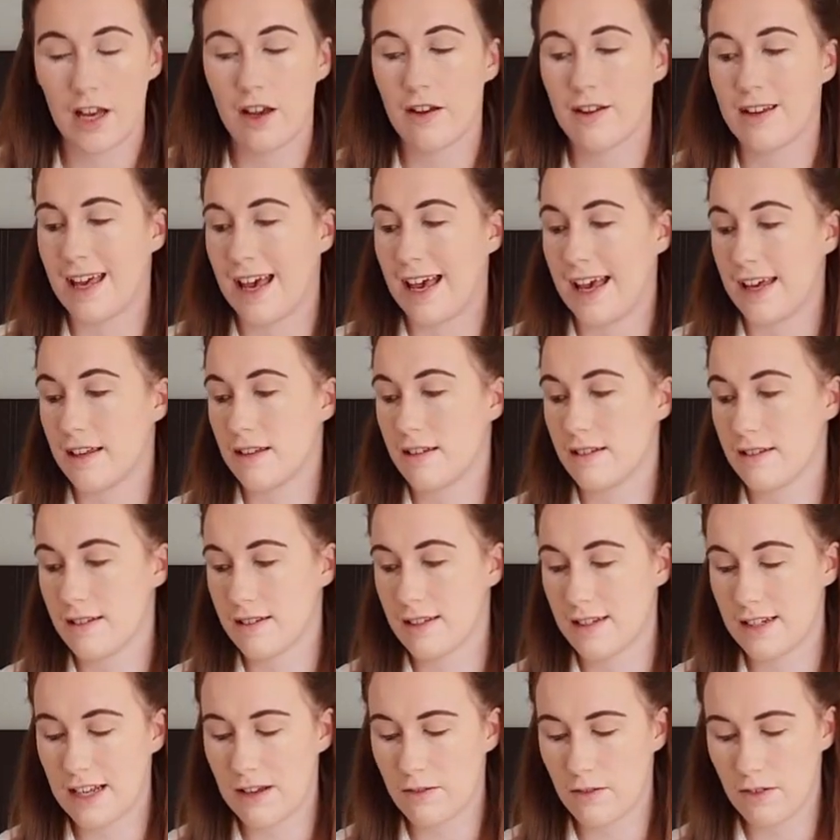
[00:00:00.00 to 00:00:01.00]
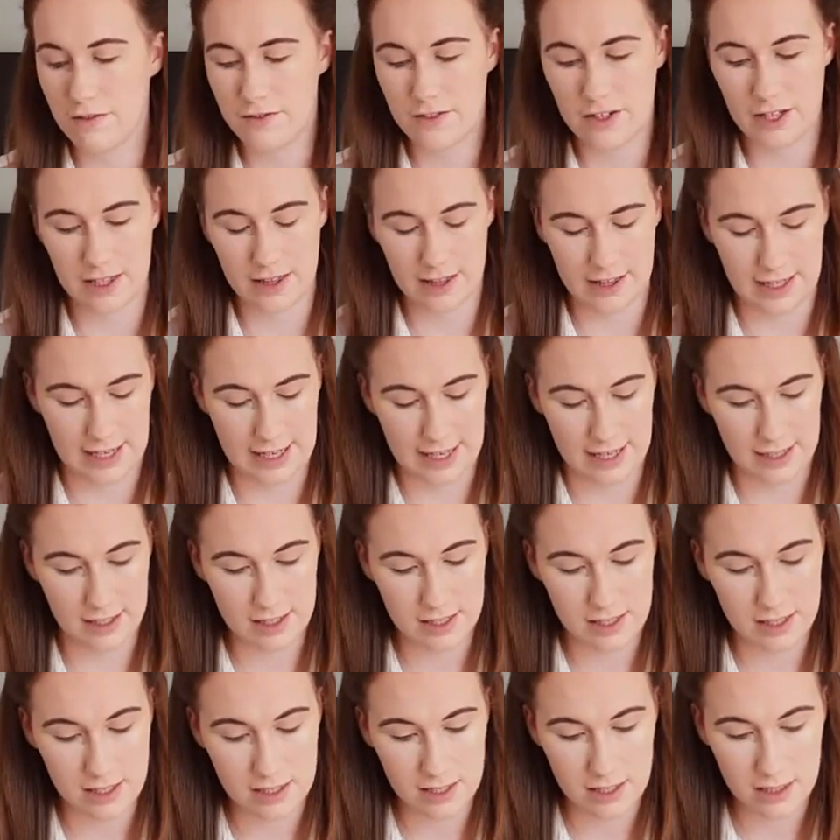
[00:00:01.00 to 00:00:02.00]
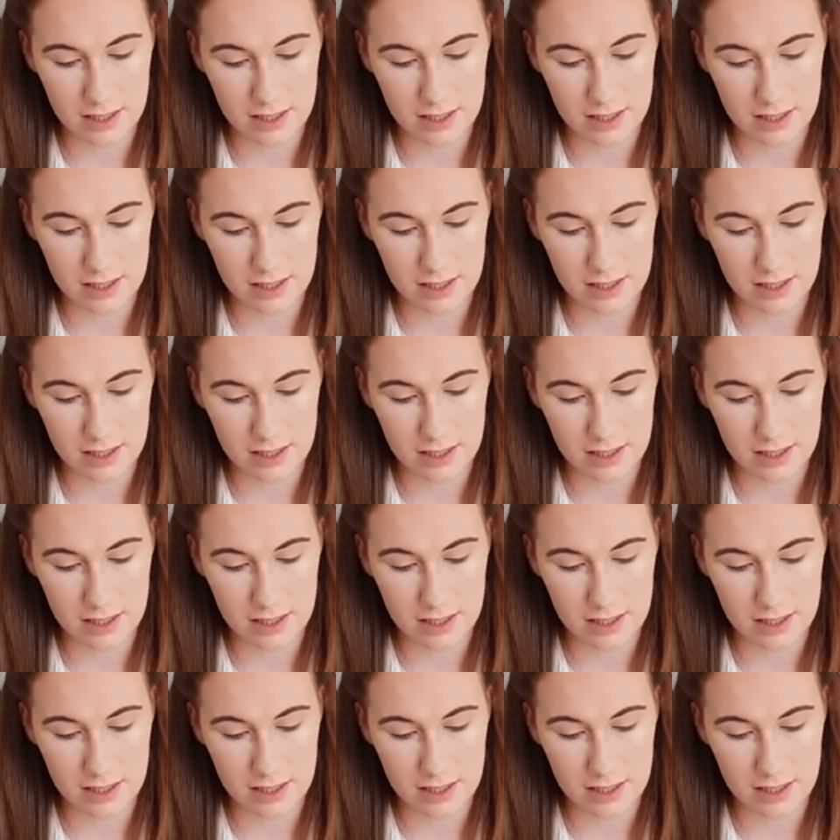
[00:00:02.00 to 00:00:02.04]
Okay, so now I've done that,